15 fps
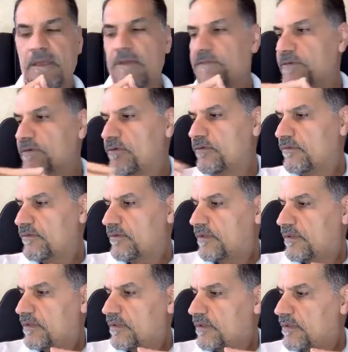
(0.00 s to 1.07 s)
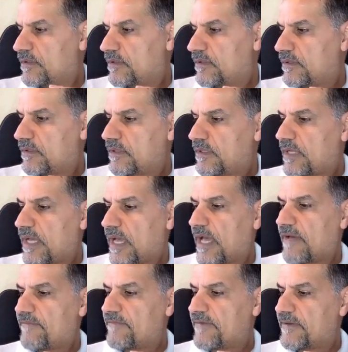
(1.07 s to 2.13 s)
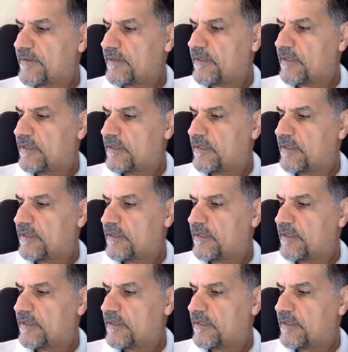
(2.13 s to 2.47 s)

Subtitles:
If you have a